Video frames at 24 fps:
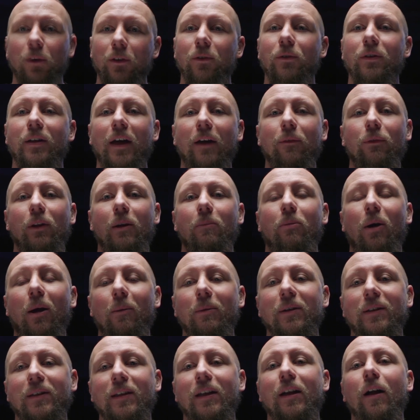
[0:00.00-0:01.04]
You definitely
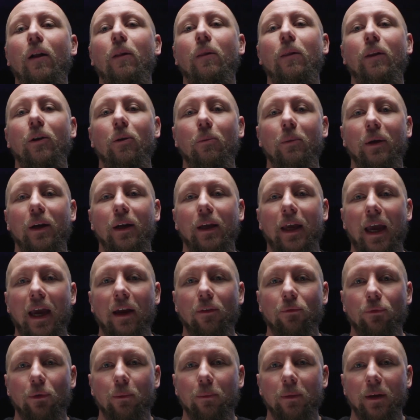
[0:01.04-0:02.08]
probably see a little bit of
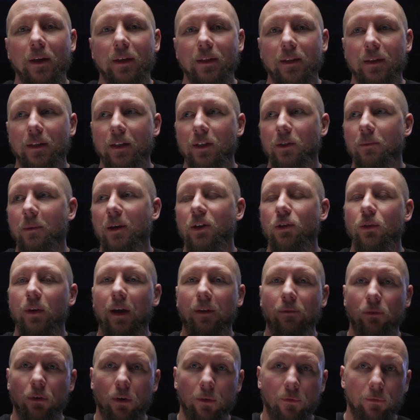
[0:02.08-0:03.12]
gain from this, especially
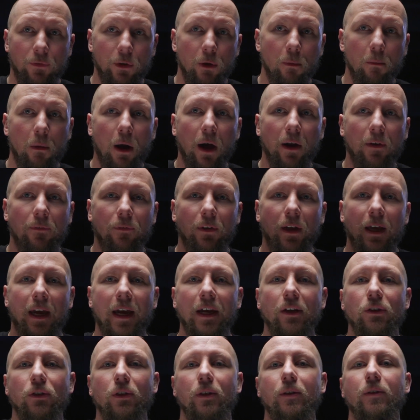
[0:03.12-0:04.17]
after a few
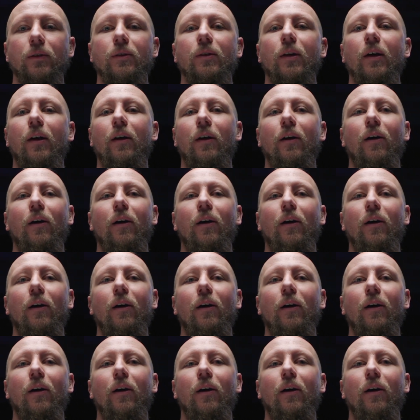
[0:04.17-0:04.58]
modifications